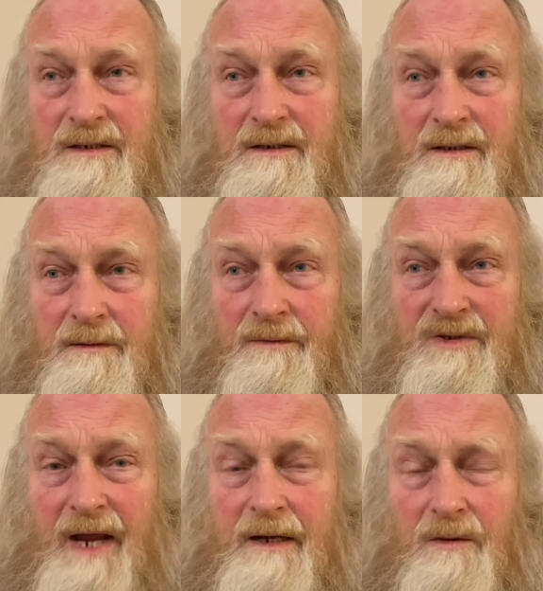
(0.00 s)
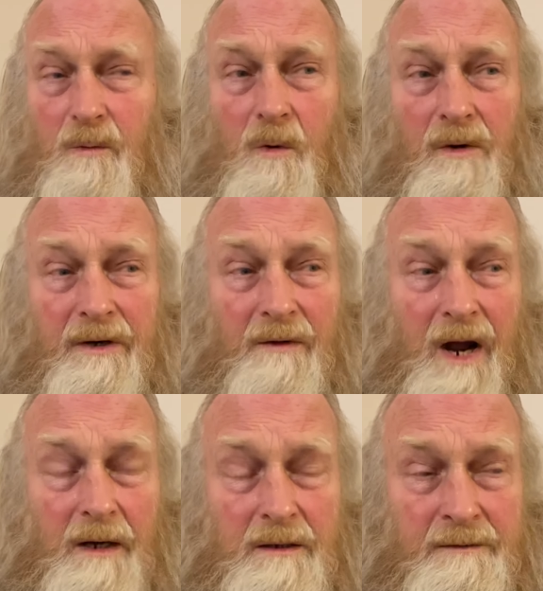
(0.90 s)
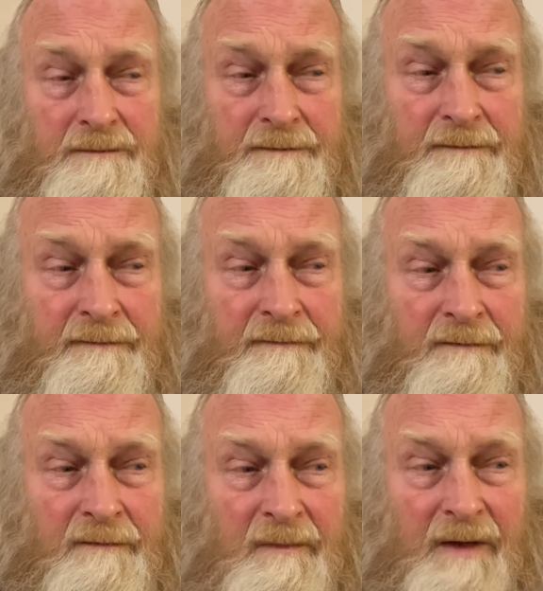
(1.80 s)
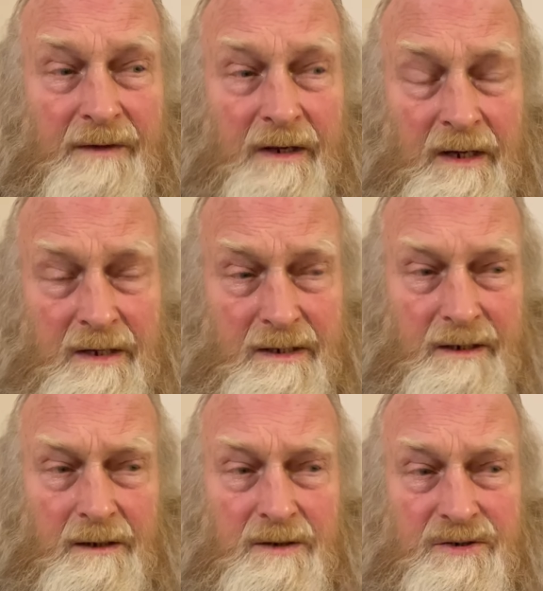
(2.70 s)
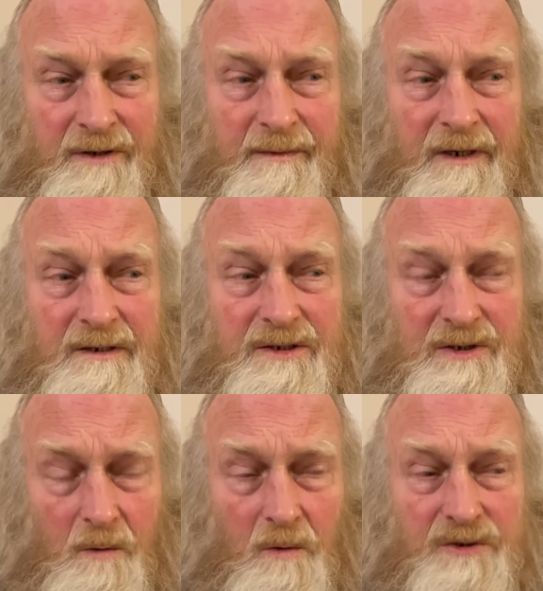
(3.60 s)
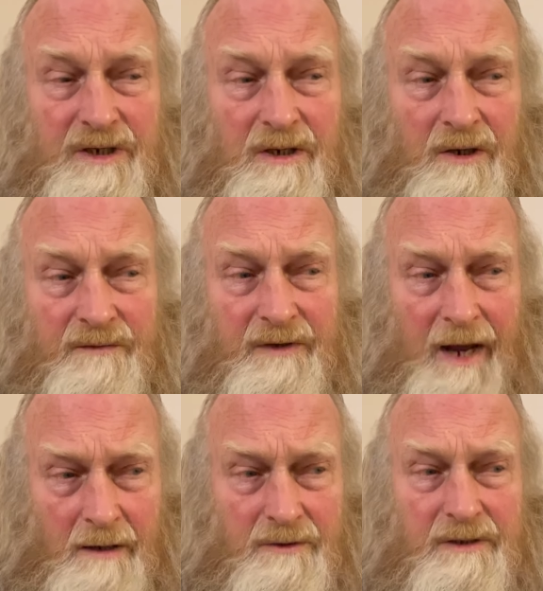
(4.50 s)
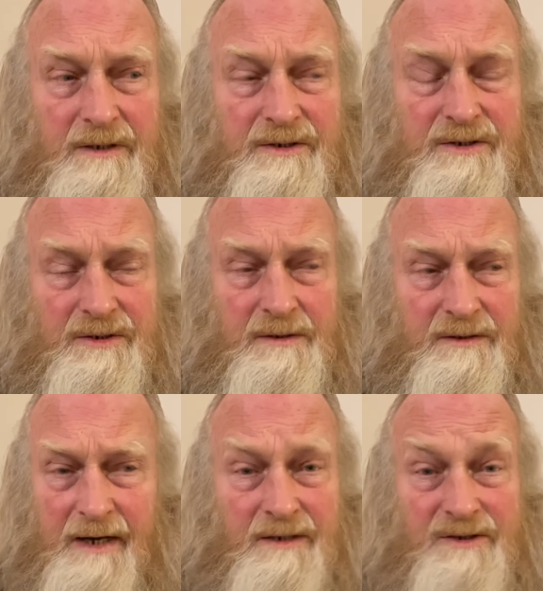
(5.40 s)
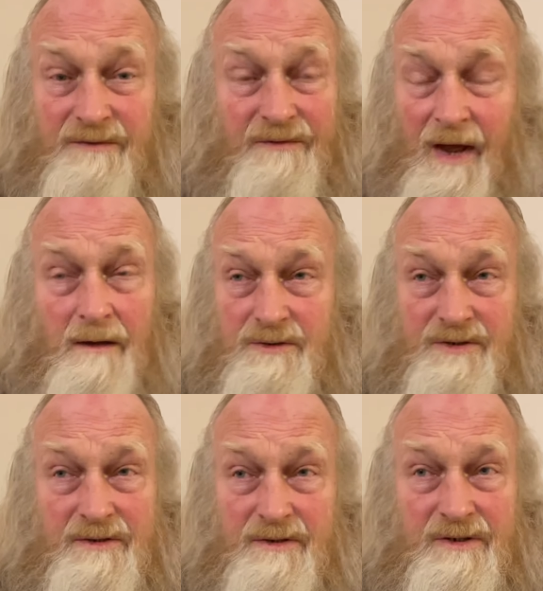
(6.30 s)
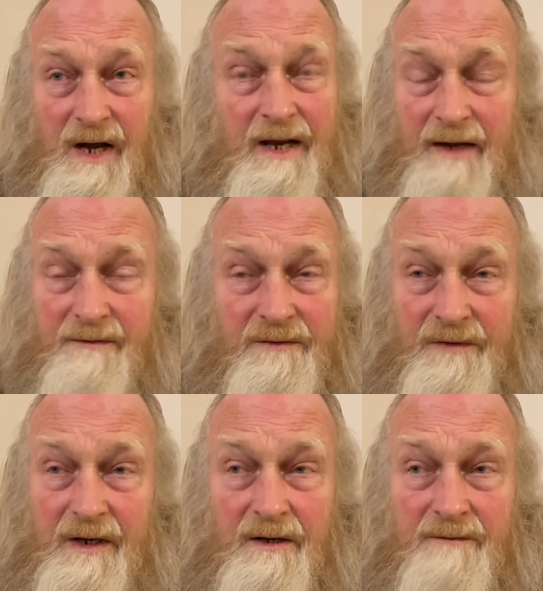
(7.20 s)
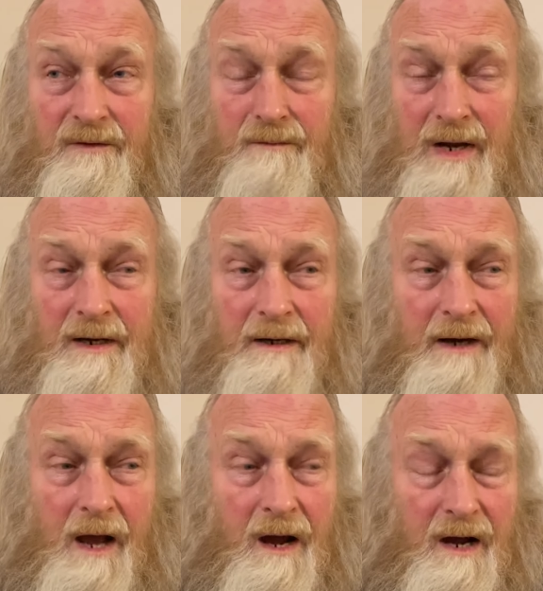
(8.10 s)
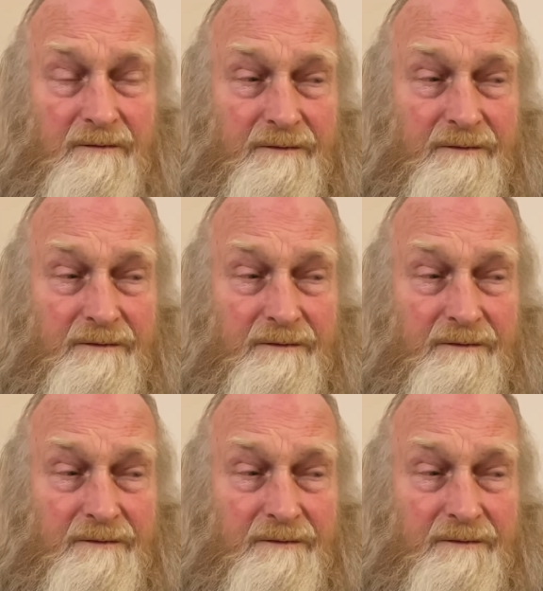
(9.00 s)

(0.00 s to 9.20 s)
it, the second war in Iraq. The indiscriminate slaughter of countless tens of thousands, I have a figure of 1.5 million